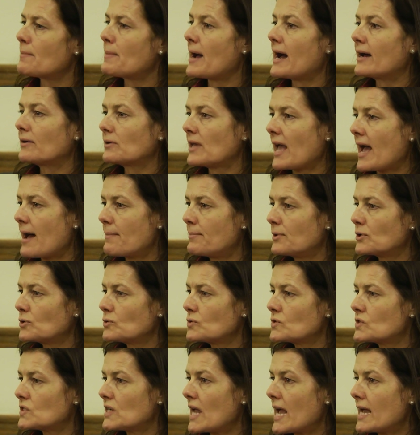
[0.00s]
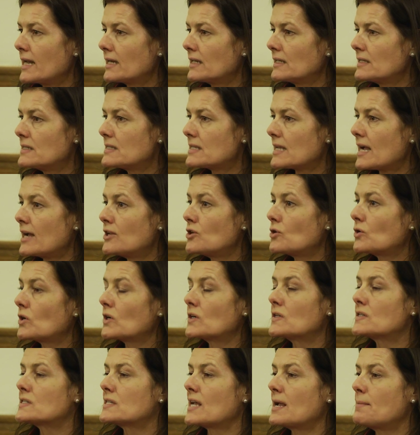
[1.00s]
about capital standards and you're
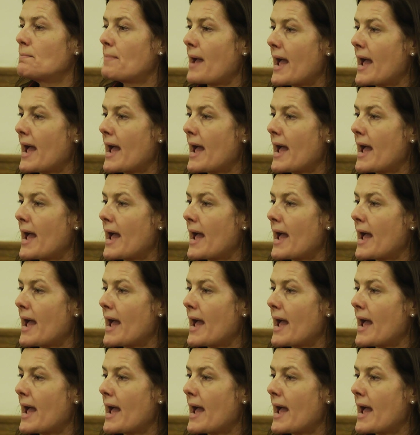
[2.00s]
going to say